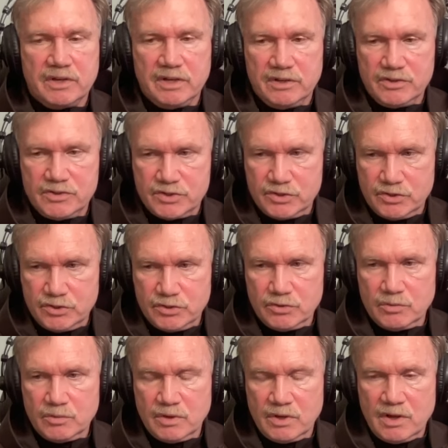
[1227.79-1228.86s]
needed to
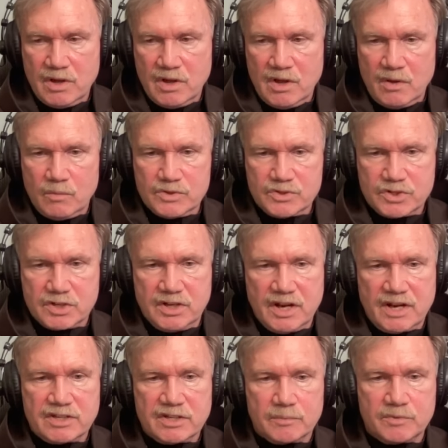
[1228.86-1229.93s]
do was
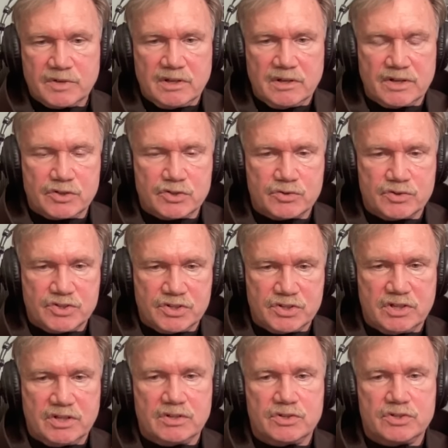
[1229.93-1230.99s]
connect up the
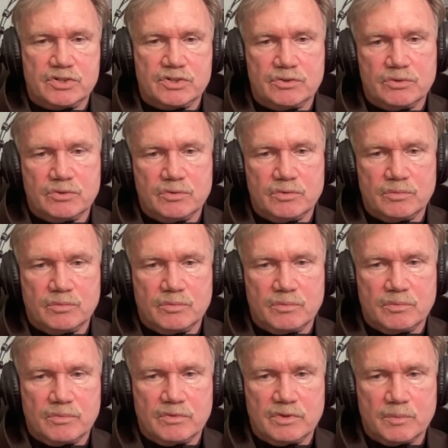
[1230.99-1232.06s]
electricity to
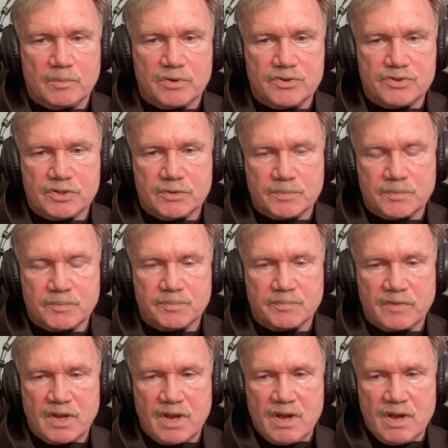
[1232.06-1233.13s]
the prison.
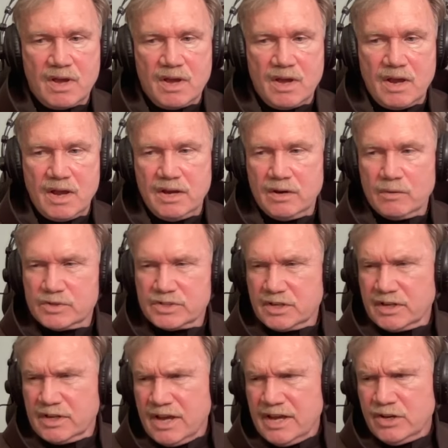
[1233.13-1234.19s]
And it was
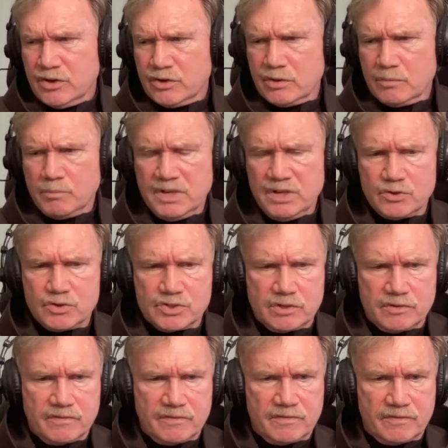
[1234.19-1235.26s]
like 800 meters
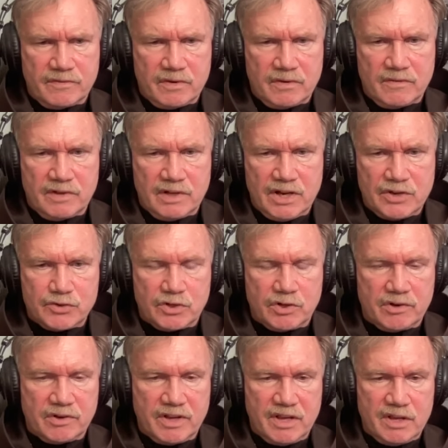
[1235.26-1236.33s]
of
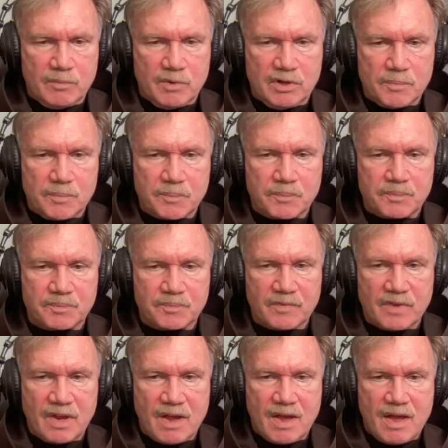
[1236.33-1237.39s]
electrical cable.
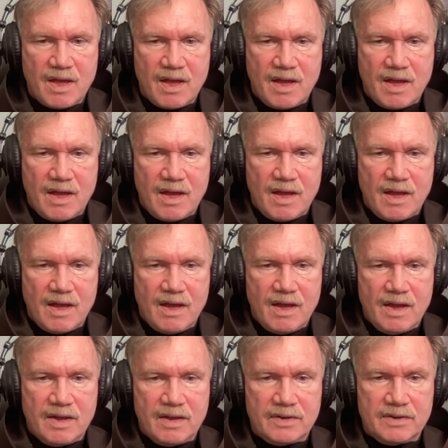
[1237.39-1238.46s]

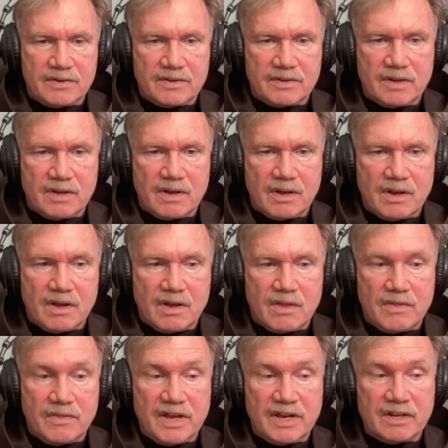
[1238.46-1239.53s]
And
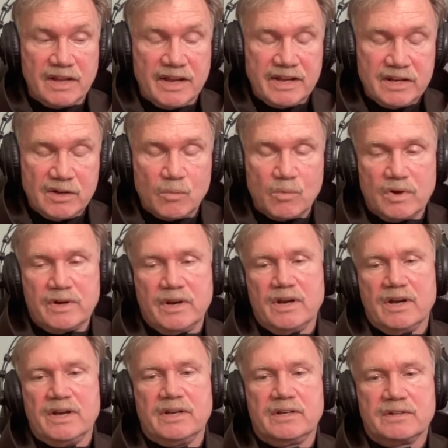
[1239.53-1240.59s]
they laid it one
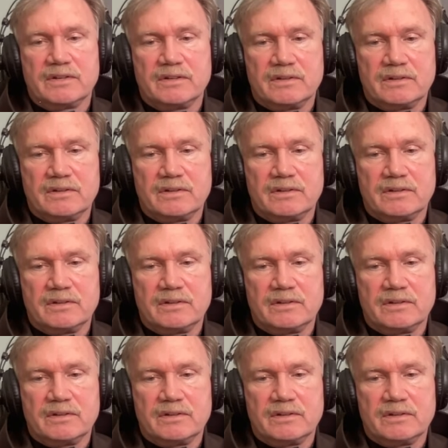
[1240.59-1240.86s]
night,